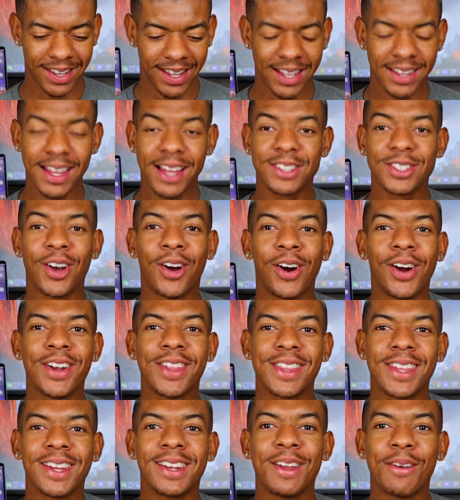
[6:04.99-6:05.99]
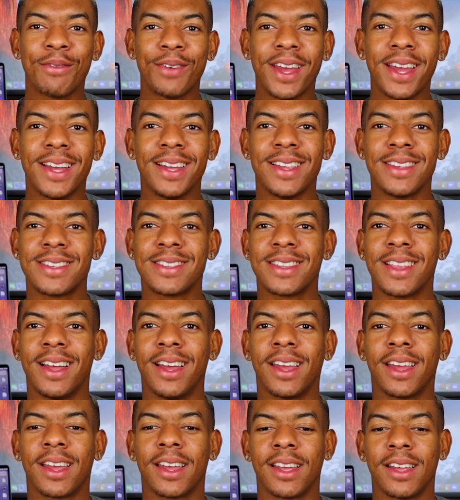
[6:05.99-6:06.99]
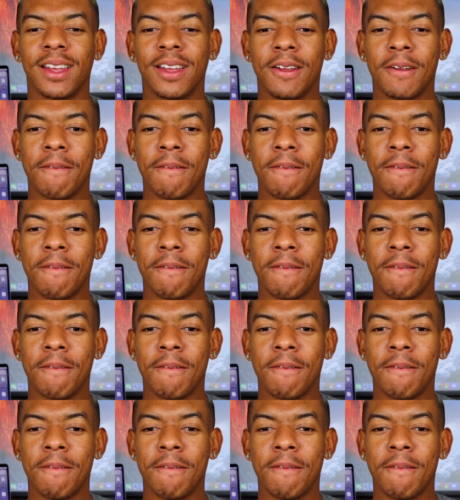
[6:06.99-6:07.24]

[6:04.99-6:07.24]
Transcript: And that's a hard thing to face. Like,